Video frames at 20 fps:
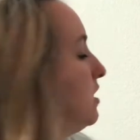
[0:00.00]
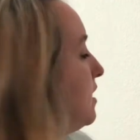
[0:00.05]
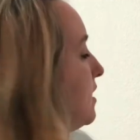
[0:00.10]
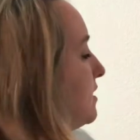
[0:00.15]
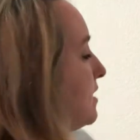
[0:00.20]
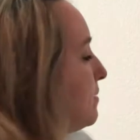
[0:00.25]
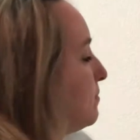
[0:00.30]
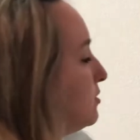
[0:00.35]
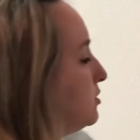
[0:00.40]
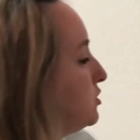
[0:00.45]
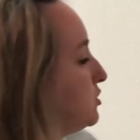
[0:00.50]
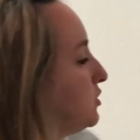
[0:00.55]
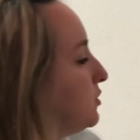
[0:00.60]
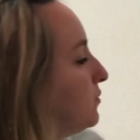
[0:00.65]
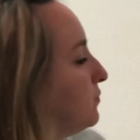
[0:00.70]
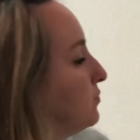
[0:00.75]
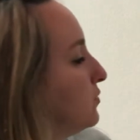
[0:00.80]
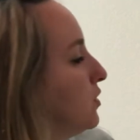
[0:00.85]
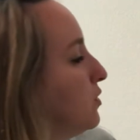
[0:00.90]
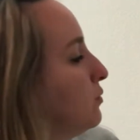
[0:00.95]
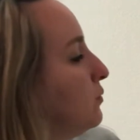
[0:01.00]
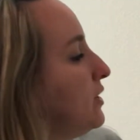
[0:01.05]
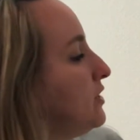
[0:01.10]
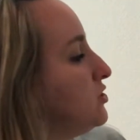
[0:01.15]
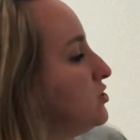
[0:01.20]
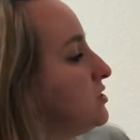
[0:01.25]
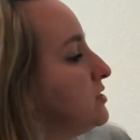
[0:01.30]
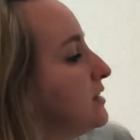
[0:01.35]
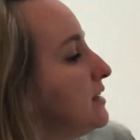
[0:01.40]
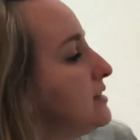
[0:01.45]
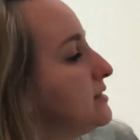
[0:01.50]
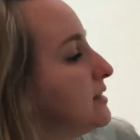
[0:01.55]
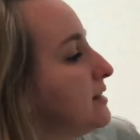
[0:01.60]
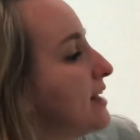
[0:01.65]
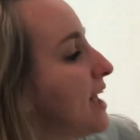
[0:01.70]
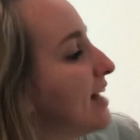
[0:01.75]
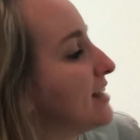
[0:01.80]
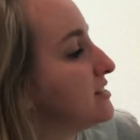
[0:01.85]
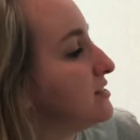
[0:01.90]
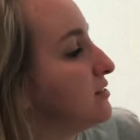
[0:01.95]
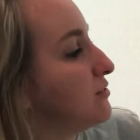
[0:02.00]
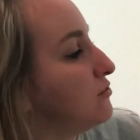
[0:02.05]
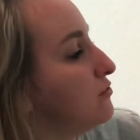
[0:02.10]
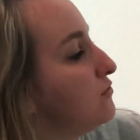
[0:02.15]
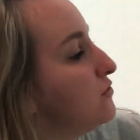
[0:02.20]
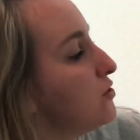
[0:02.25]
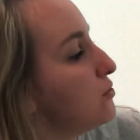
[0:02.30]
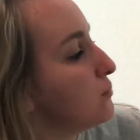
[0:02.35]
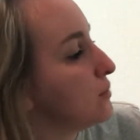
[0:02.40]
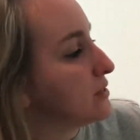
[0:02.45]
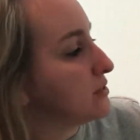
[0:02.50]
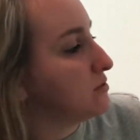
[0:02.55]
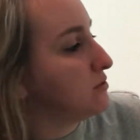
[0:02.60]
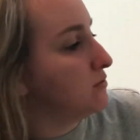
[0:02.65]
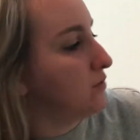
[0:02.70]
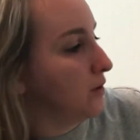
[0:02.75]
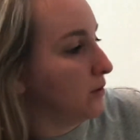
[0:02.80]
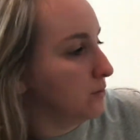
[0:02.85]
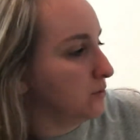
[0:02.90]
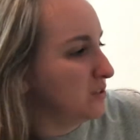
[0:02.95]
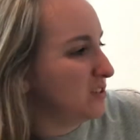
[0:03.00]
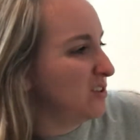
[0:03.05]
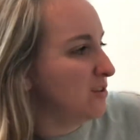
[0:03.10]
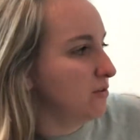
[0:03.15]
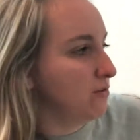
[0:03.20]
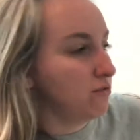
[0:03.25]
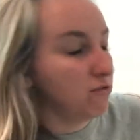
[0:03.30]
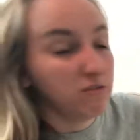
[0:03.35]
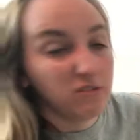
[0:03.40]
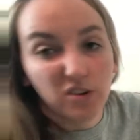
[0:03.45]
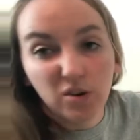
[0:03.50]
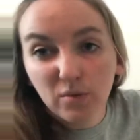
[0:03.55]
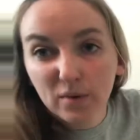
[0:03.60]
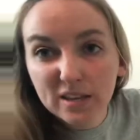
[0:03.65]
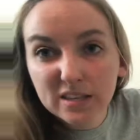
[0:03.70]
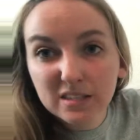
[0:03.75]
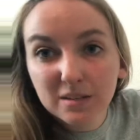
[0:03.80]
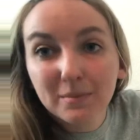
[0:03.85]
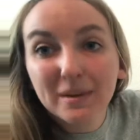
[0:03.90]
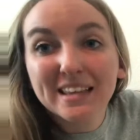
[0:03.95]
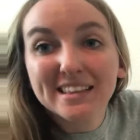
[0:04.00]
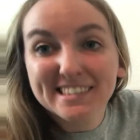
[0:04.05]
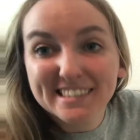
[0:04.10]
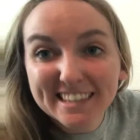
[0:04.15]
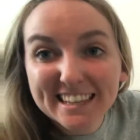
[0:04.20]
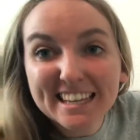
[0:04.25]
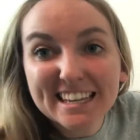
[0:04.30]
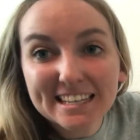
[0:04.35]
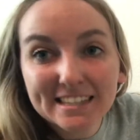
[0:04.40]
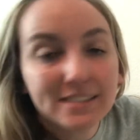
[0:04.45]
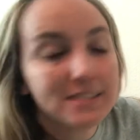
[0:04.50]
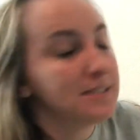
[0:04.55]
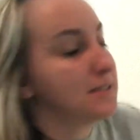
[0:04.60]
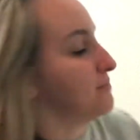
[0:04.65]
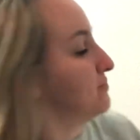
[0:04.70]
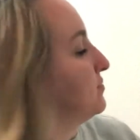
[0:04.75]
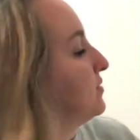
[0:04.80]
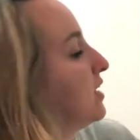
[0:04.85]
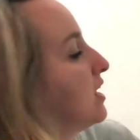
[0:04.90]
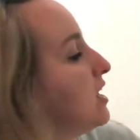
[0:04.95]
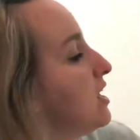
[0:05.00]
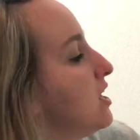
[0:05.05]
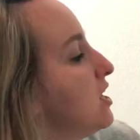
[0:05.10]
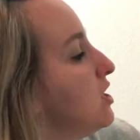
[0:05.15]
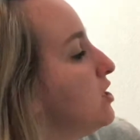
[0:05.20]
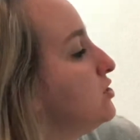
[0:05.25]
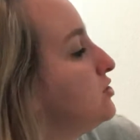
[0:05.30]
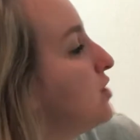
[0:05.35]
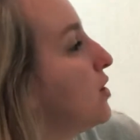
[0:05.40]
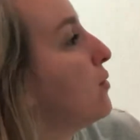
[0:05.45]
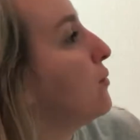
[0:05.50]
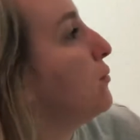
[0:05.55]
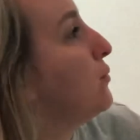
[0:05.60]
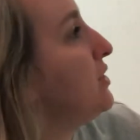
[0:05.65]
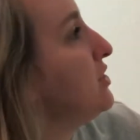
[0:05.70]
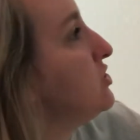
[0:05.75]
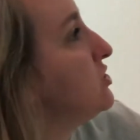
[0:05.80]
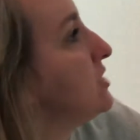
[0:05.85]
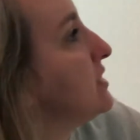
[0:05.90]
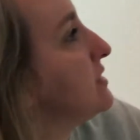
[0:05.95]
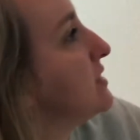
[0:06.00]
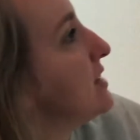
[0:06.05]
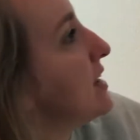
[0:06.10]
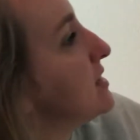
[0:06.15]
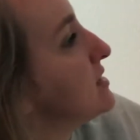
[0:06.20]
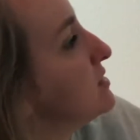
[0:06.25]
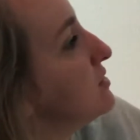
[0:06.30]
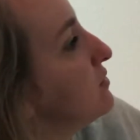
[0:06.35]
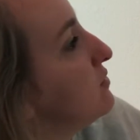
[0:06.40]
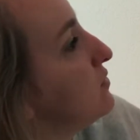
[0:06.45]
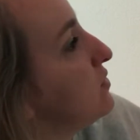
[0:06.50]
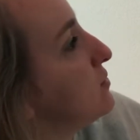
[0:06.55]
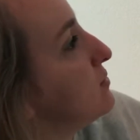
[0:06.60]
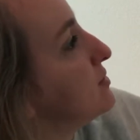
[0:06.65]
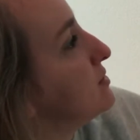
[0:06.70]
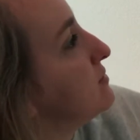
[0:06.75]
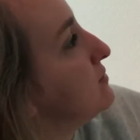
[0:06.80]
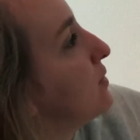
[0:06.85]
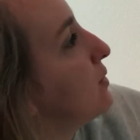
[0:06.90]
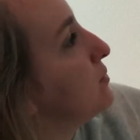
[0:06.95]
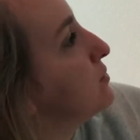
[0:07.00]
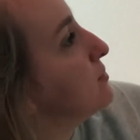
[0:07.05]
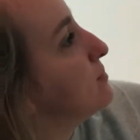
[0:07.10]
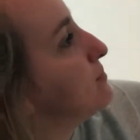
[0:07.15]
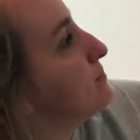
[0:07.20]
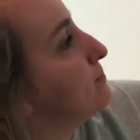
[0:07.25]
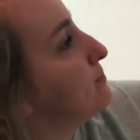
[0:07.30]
Number 2, which season has the fewest votes? Fewest means least. So which season has the fewest votes?